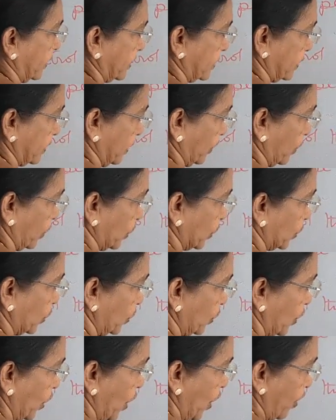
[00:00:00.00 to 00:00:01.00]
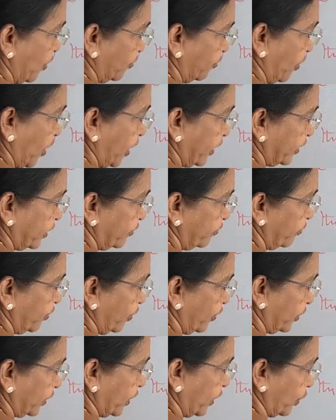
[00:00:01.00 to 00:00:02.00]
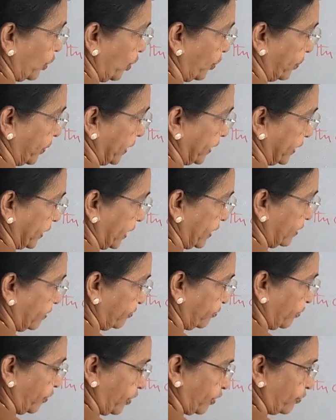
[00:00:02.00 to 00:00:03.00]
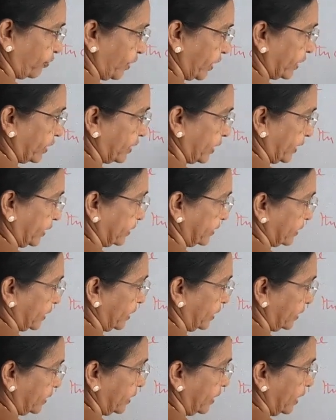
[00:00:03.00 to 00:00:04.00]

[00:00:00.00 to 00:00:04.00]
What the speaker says: is equal to 44 kilometer for 1 liter.